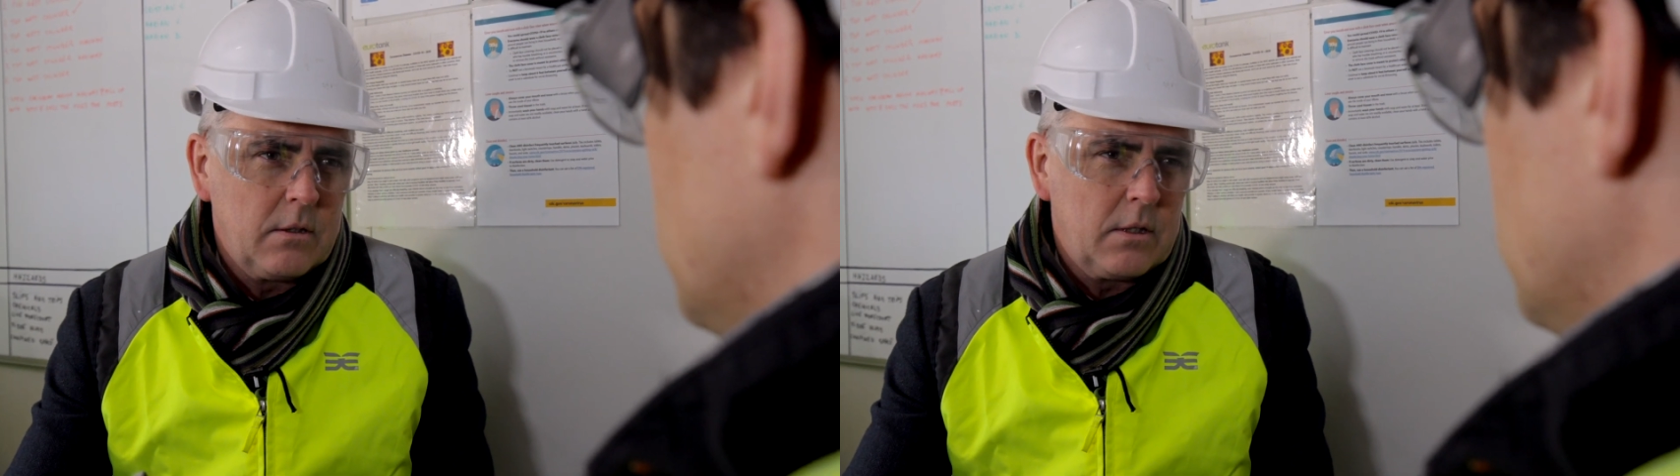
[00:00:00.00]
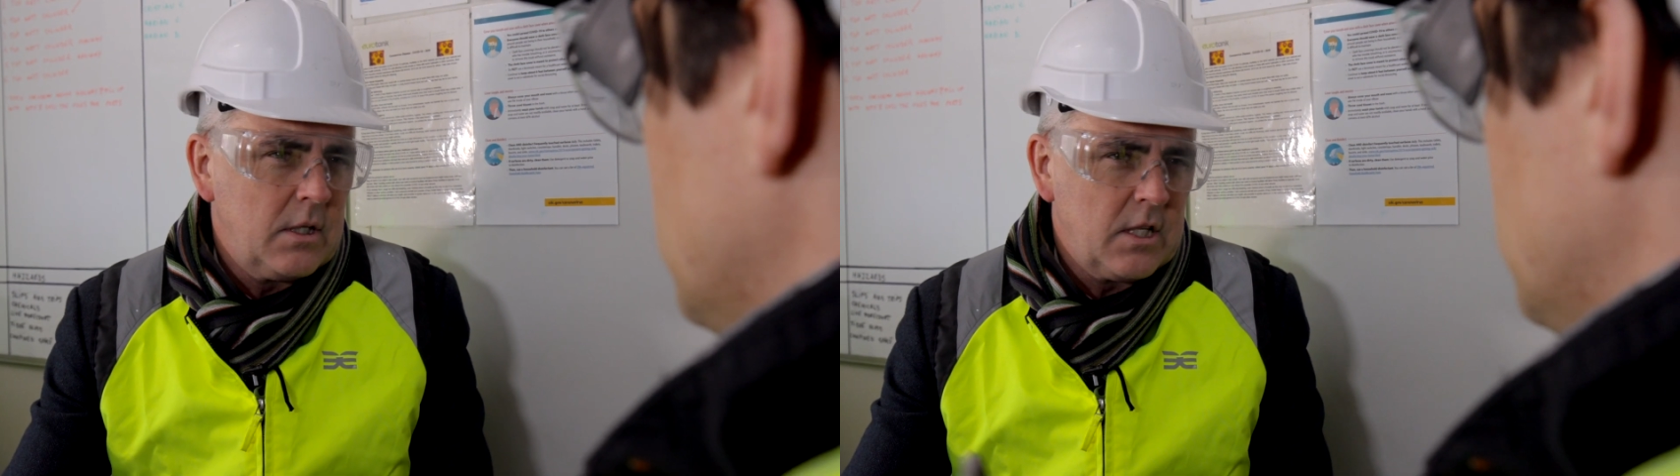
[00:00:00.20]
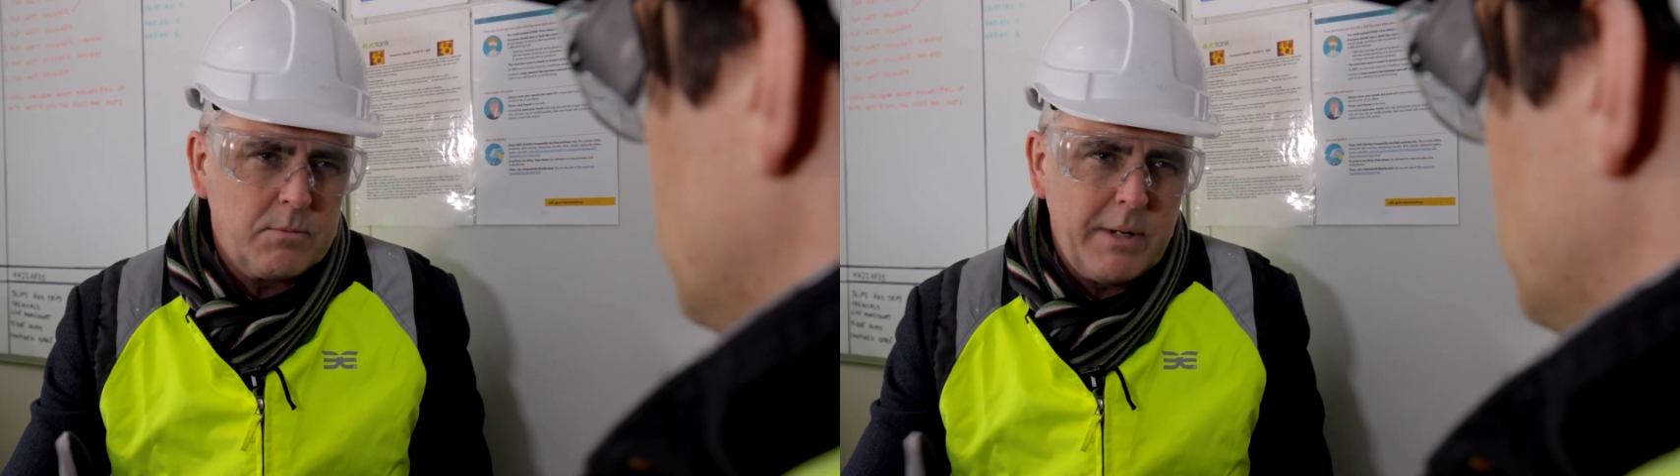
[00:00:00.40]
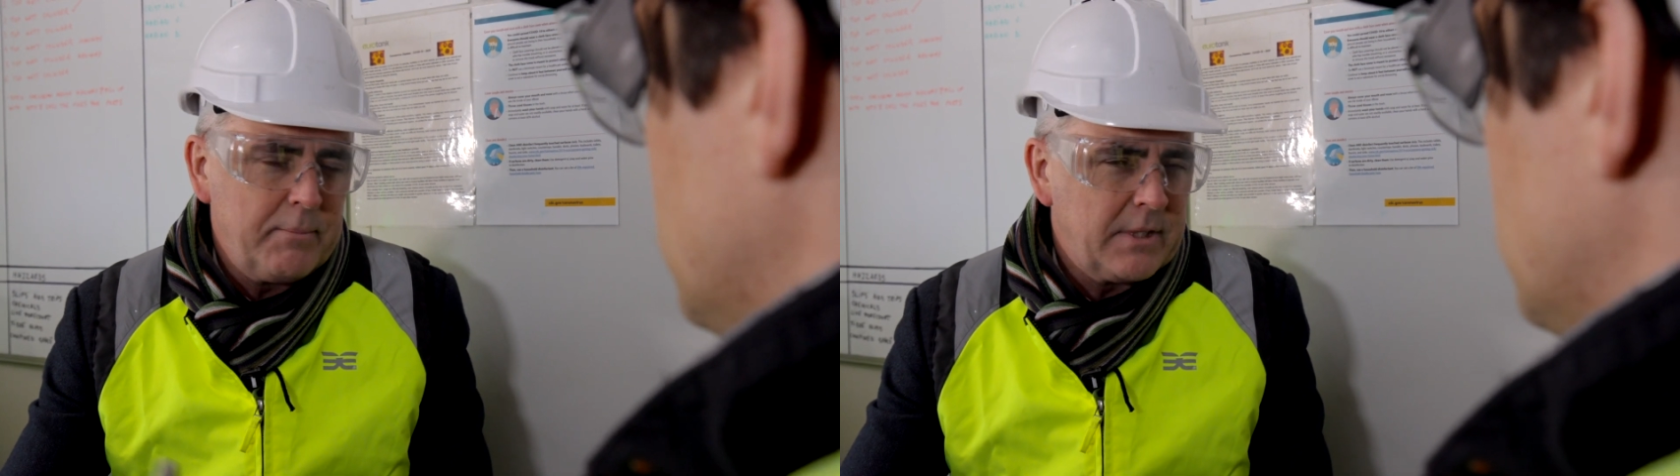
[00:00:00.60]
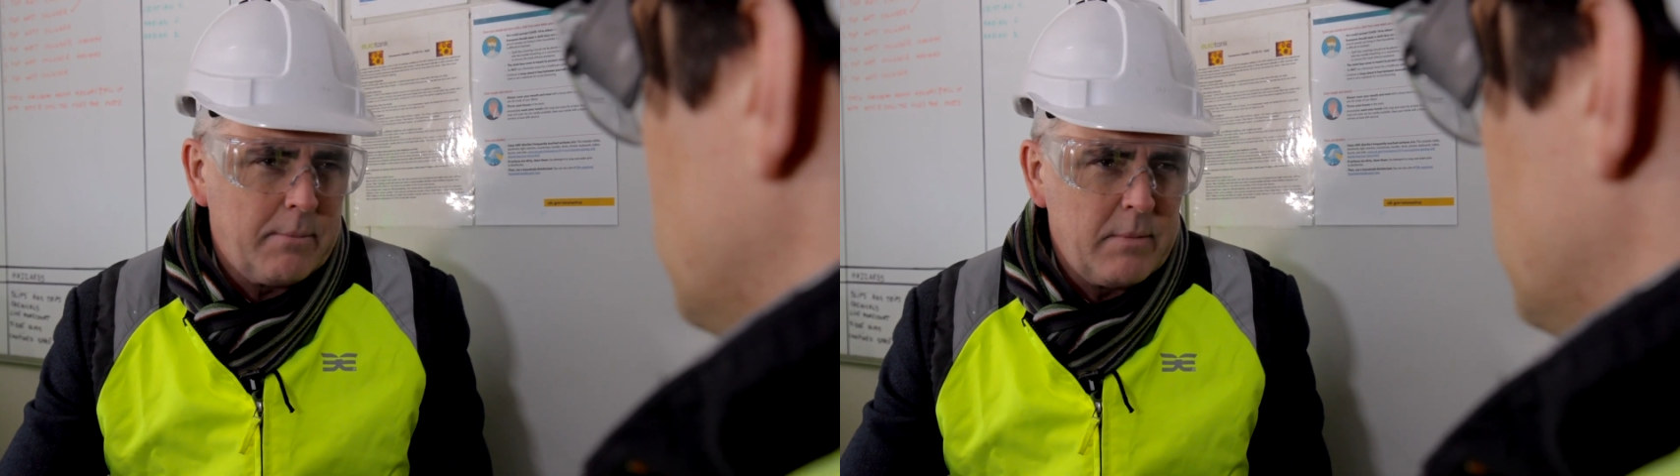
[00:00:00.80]
Can you
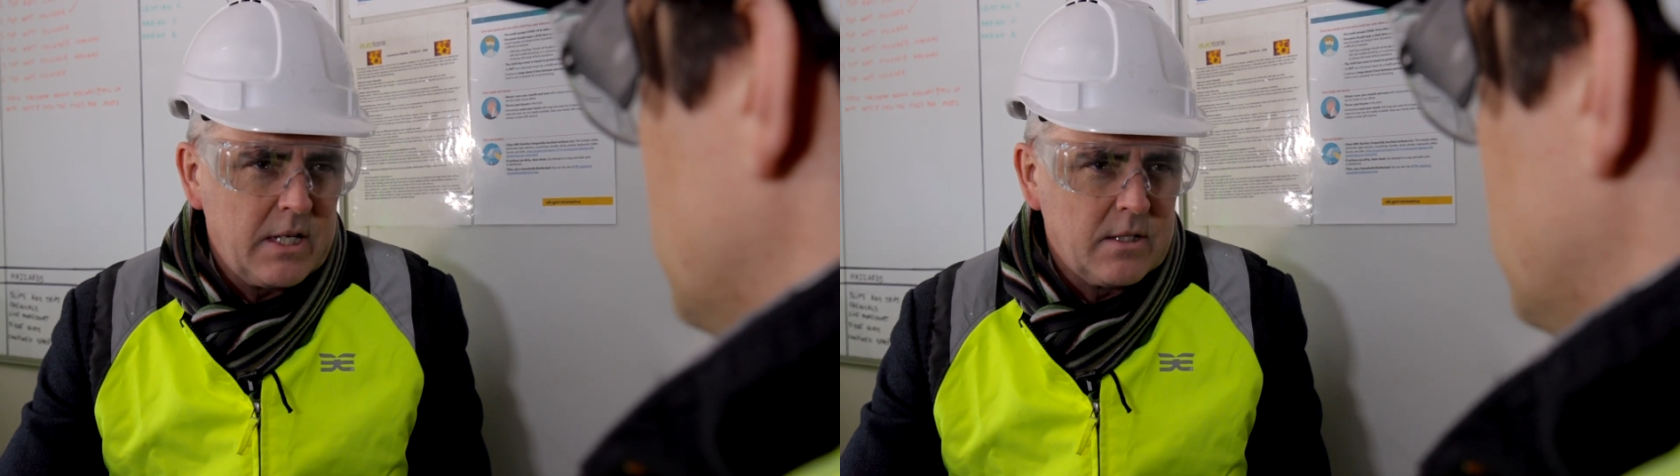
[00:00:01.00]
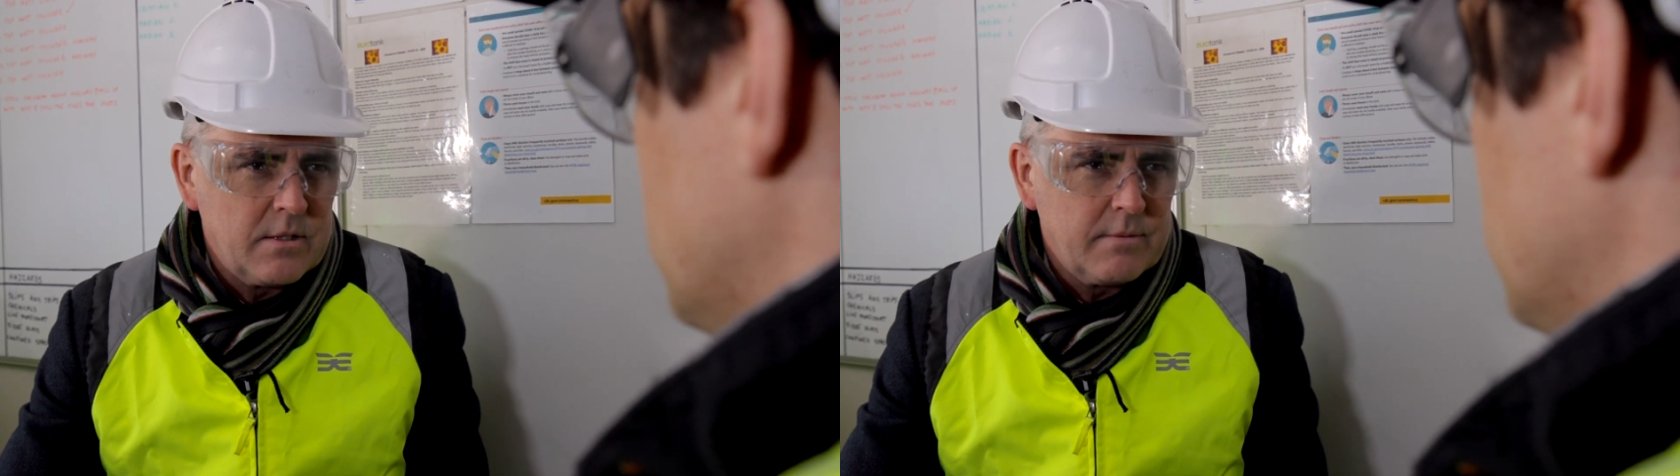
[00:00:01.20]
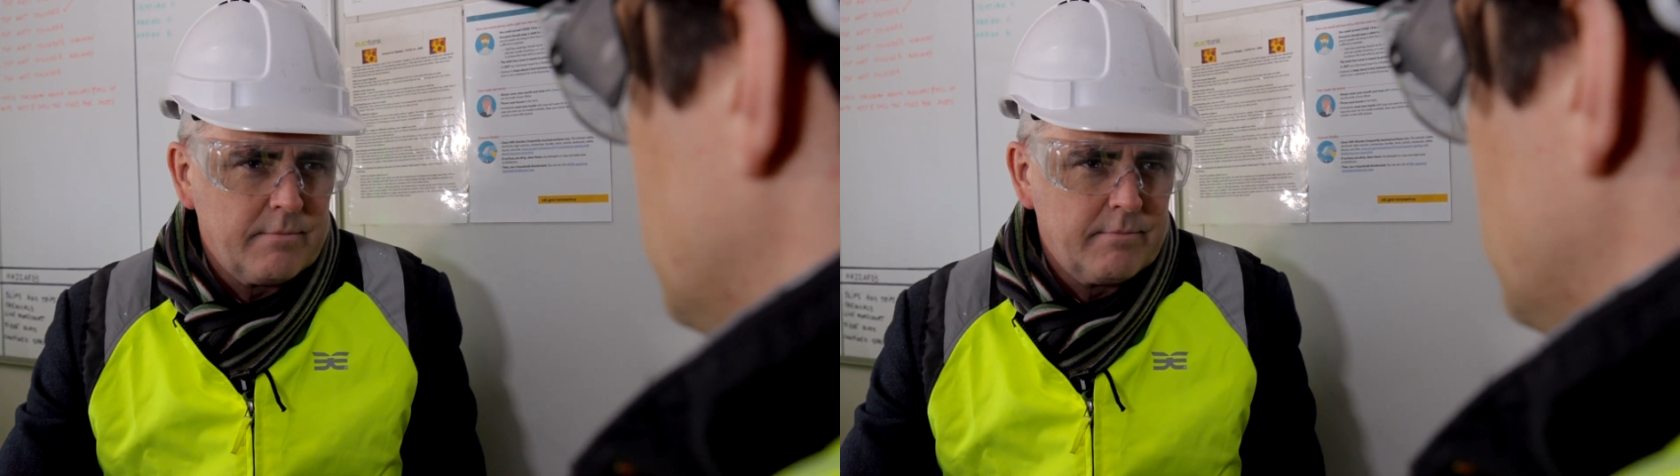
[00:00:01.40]
explain what that means?